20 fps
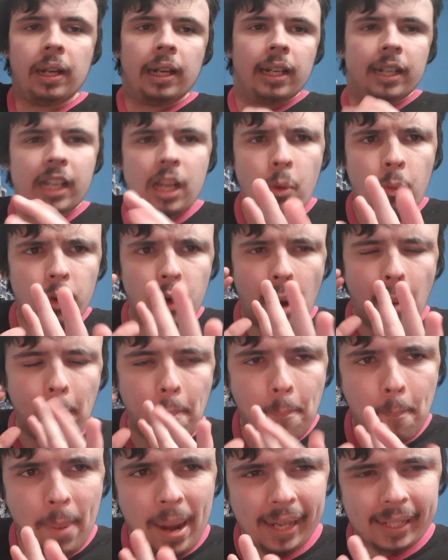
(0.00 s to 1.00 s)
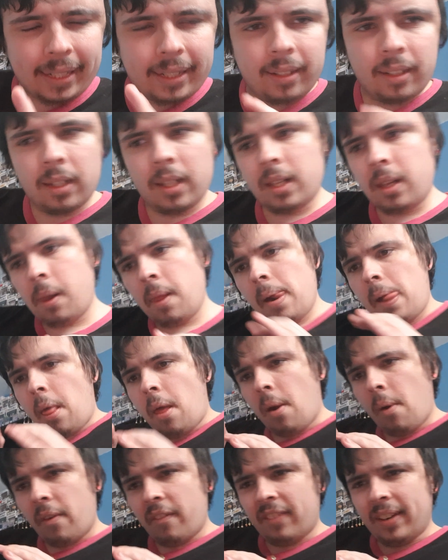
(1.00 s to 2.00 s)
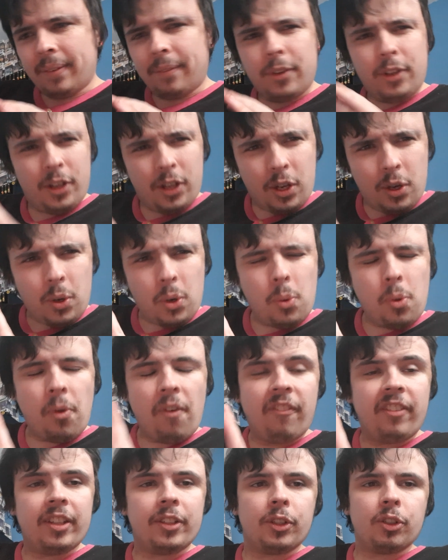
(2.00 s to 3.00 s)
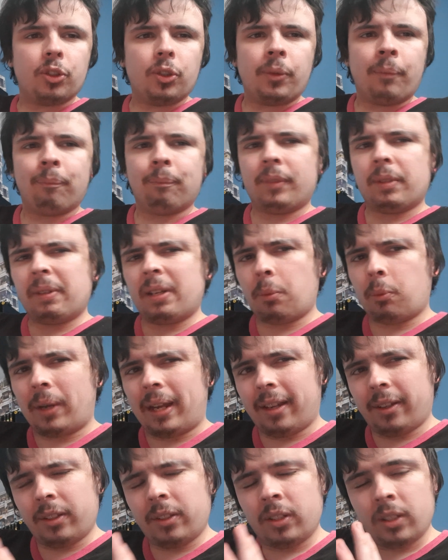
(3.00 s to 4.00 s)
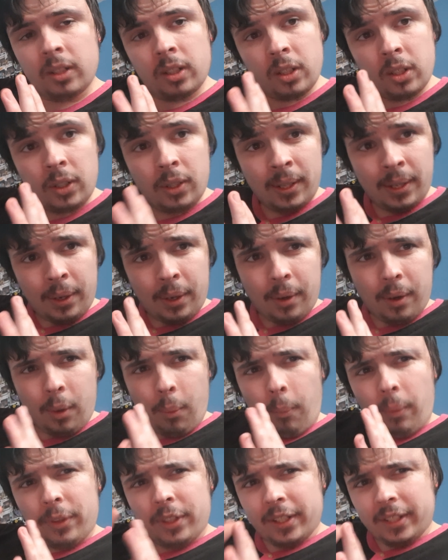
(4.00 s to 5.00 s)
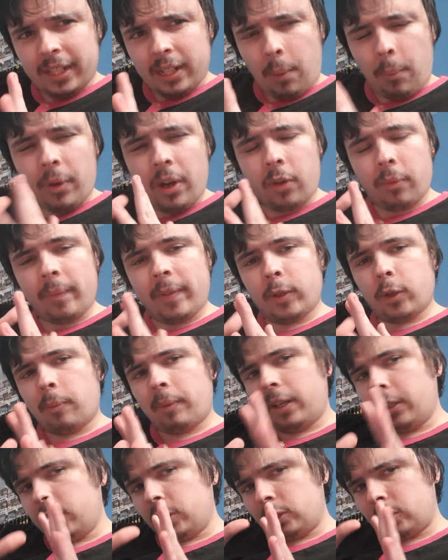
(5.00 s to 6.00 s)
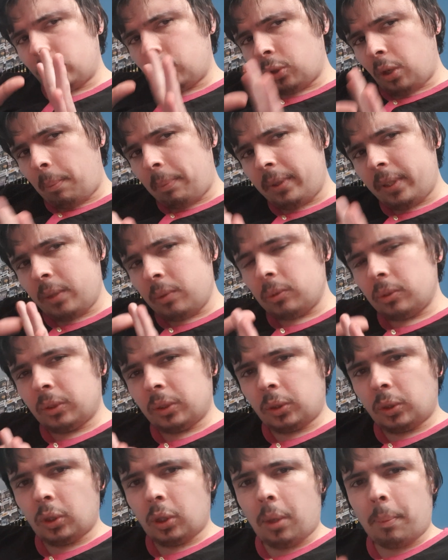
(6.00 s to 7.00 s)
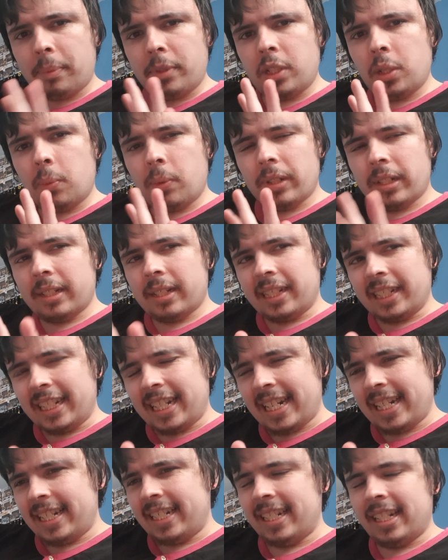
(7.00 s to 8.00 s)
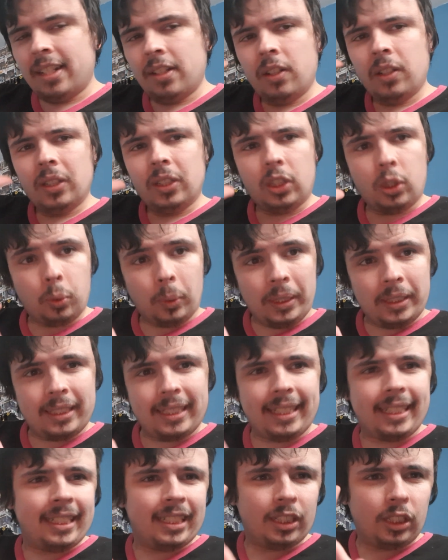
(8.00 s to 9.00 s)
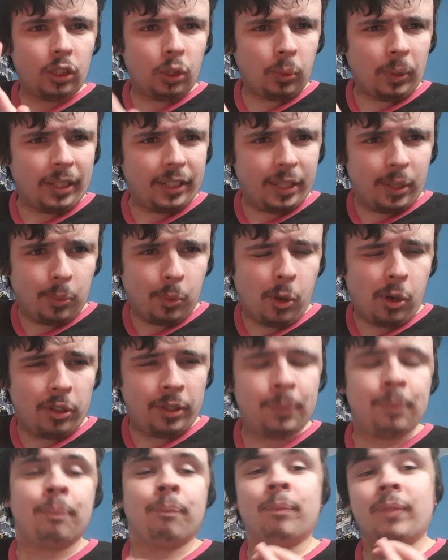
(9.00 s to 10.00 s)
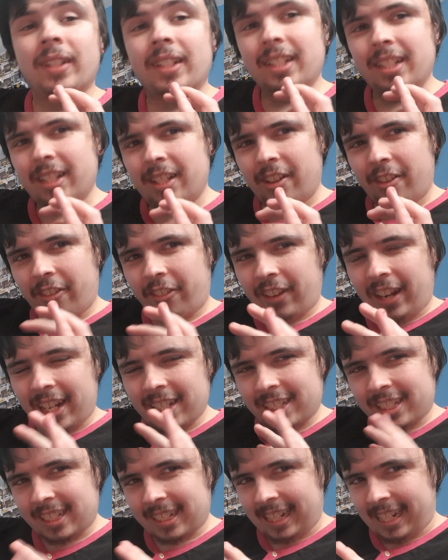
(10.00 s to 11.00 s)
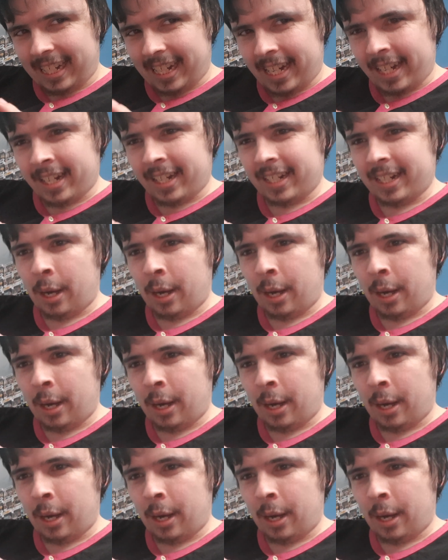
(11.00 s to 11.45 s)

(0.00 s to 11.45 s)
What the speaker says: And we are back with a new video. It's been a while. Today we are going to be talking about WWE 2021 Fastlane,